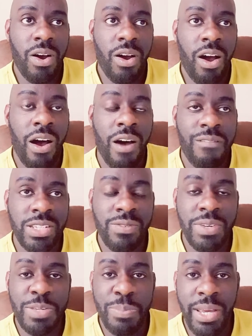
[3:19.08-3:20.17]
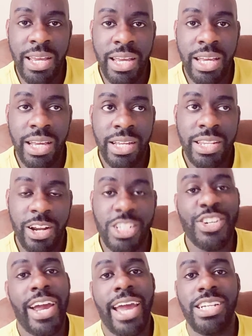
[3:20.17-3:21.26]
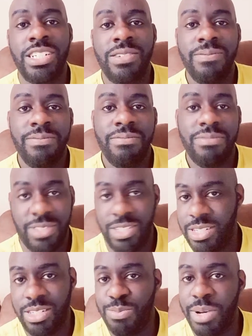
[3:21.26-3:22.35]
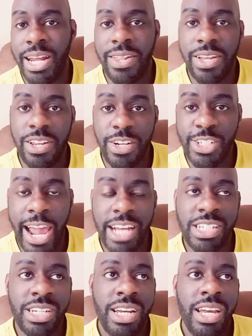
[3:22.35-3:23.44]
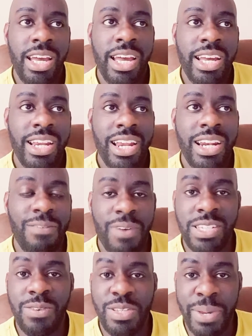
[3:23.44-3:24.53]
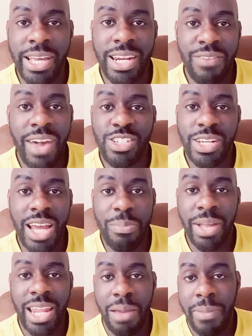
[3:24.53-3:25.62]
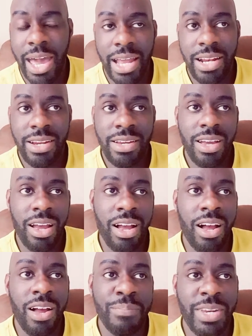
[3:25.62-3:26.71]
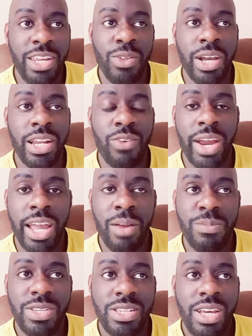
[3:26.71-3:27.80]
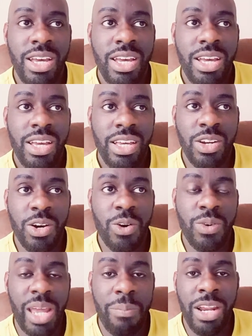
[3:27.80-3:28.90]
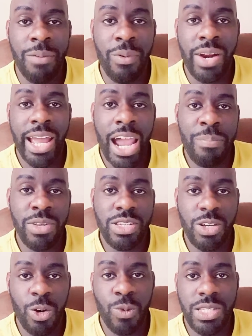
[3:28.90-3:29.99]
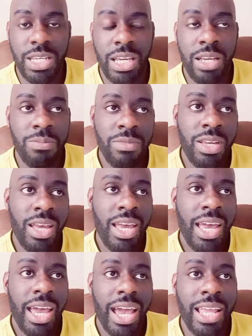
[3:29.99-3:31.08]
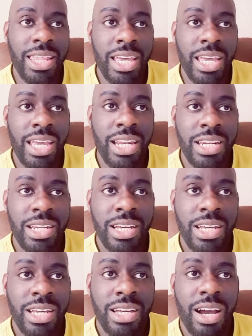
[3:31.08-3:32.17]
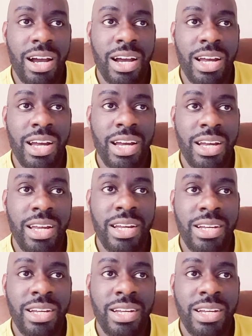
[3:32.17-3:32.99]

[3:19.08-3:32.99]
Offensively speaking, they're trash. Just put it out there, they're trash. Defensively speaking, they've actually not played that bad. And then you look at the Rams, they beat up on a hapless Colts team, and then uh,